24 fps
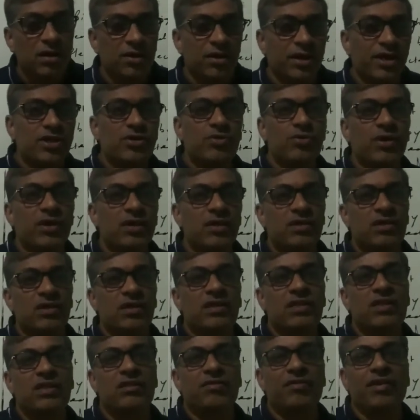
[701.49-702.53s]
Yes, students,
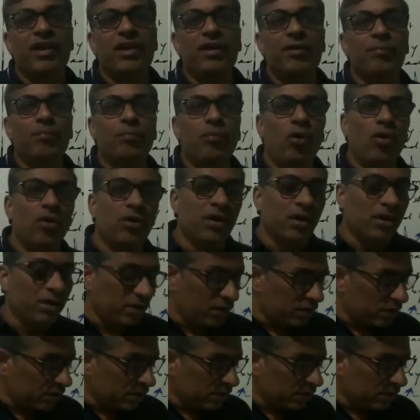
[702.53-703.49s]
this is very important